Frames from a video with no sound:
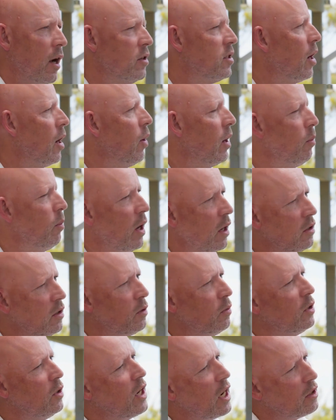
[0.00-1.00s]
So
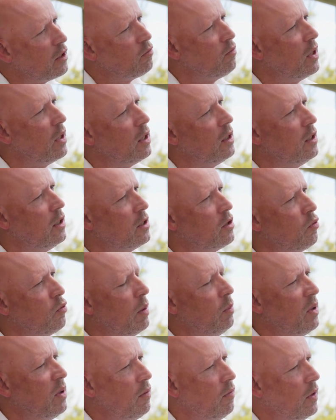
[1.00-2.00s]
it gets really
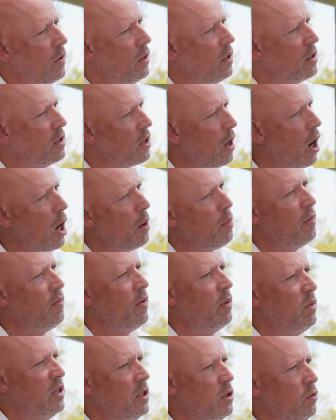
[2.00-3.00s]
descriptive in the type of
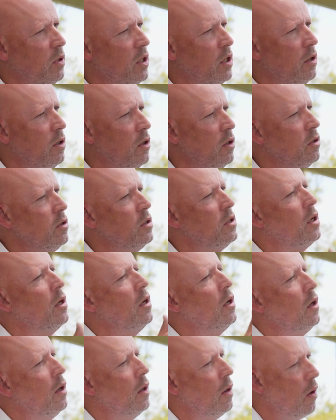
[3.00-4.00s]
imagery you use,
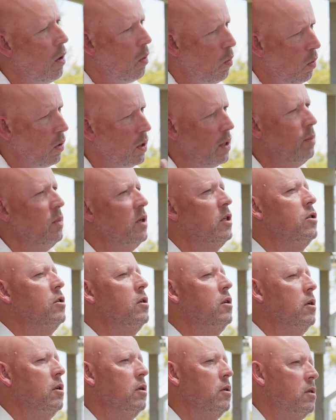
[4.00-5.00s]
not what image you
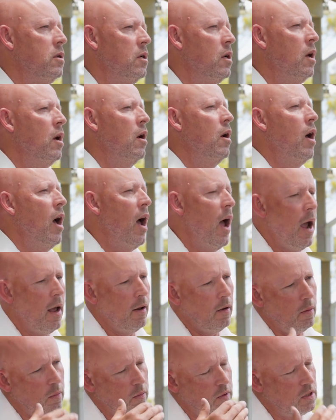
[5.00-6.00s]
use.
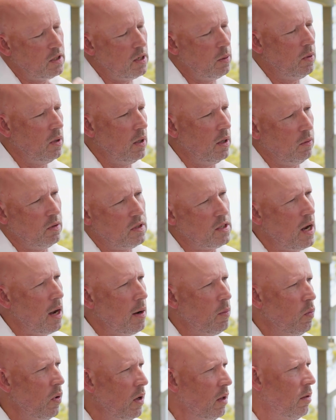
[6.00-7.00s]
And similarly,
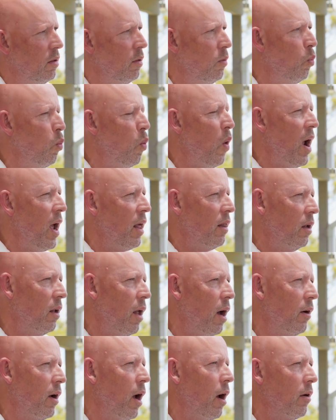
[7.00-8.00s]
same with where the
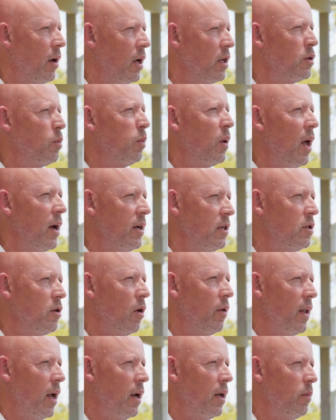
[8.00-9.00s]
logo gets placed
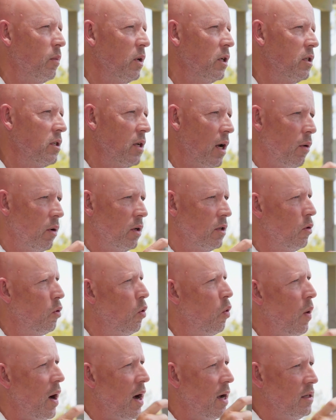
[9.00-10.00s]
on that image. So it's
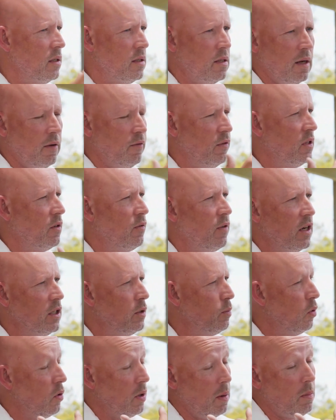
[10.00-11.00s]
always, if it's
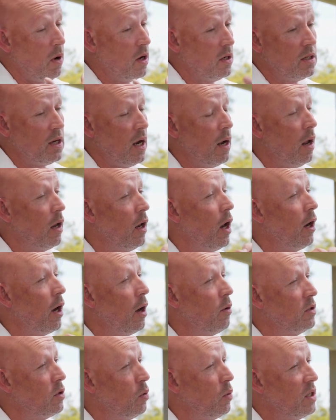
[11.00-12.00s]
Facebook, it might say logo
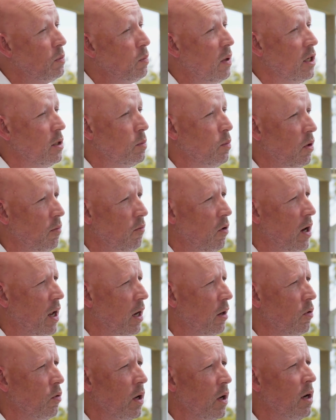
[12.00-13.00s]
is always placed bottom
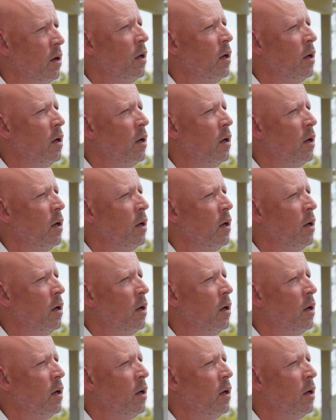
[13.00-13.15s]
right-hand corner.